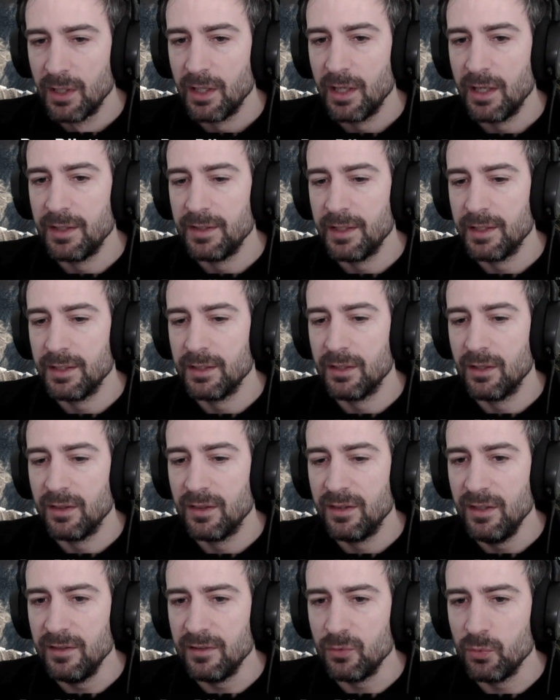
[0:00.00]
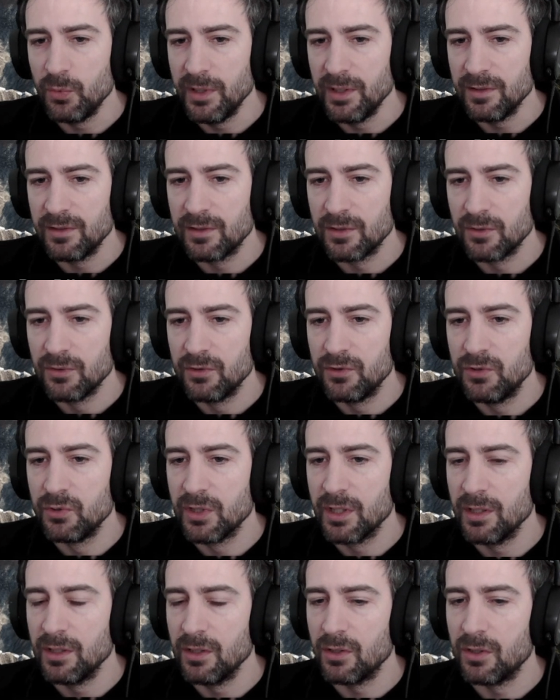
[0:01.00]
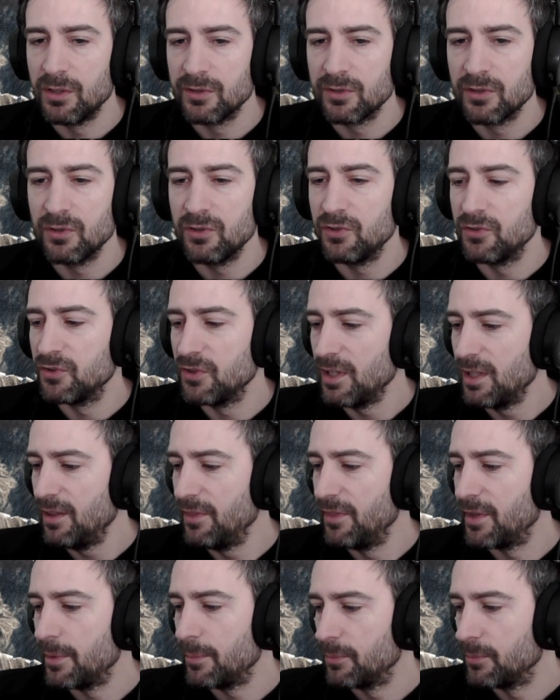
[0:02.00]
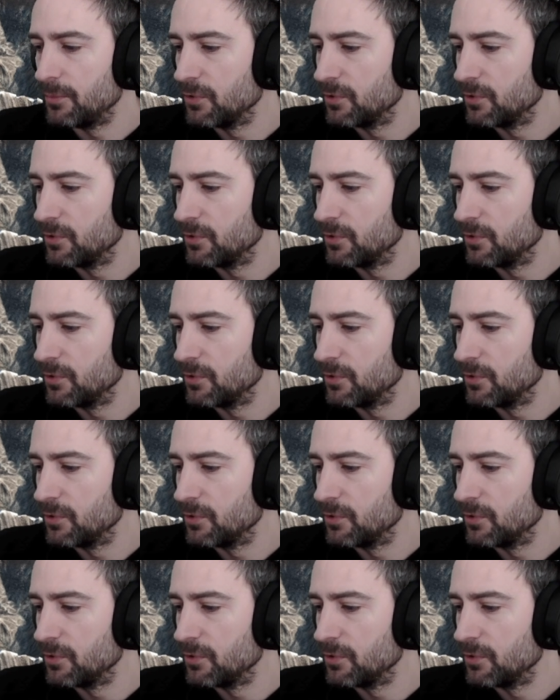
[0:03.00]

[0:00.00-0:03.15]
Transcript: And then these Waystones, you can also sell them.